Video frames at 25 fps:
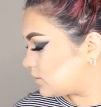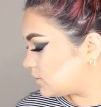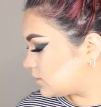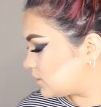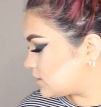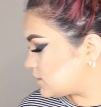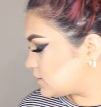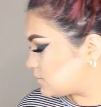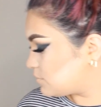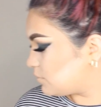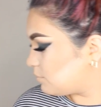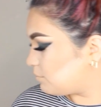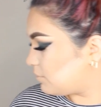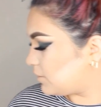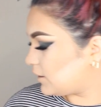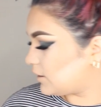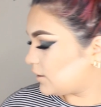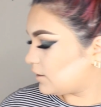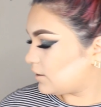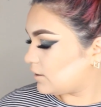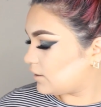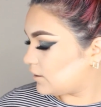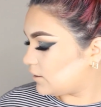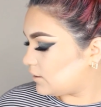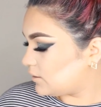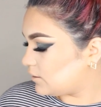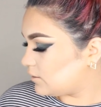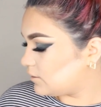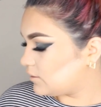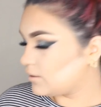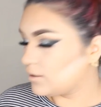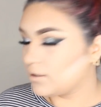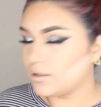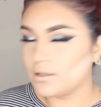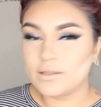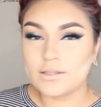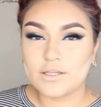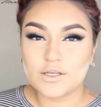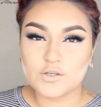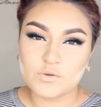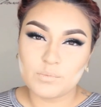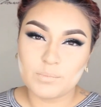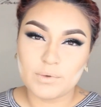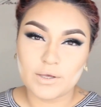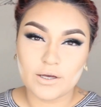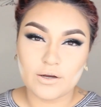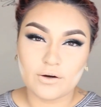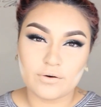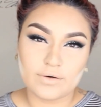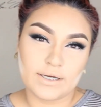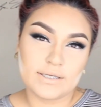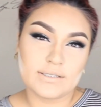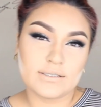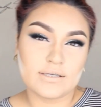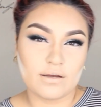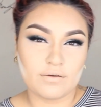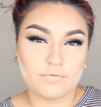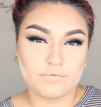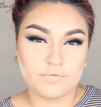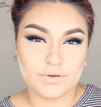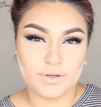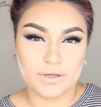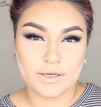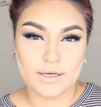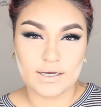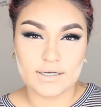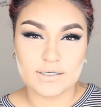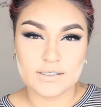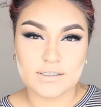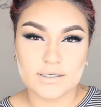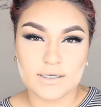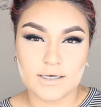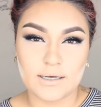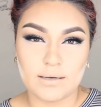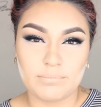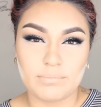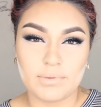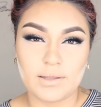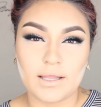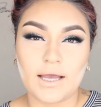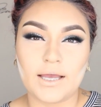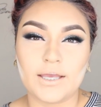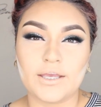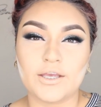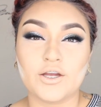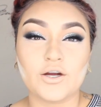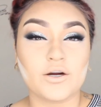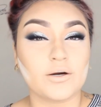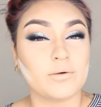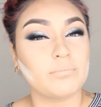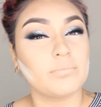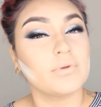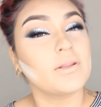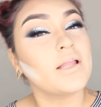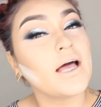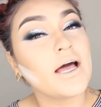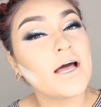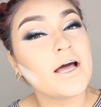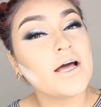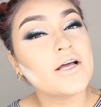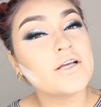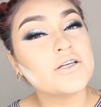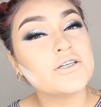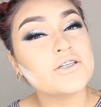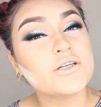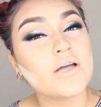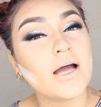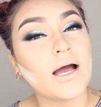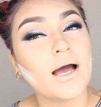This will be a great time for you guys to apply your blush.